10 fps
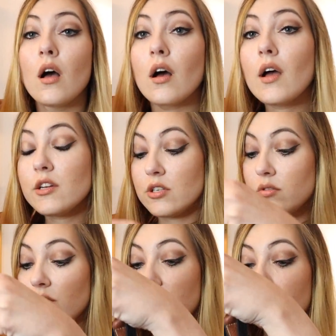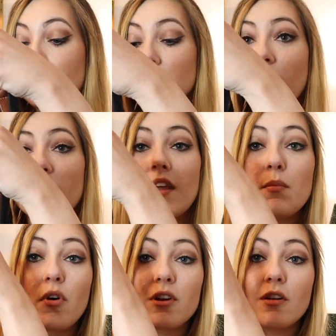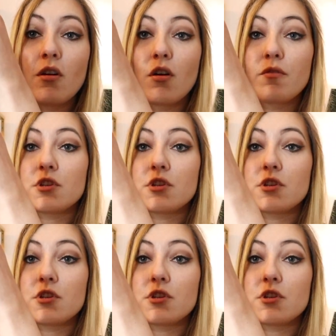I chose to get a bottle of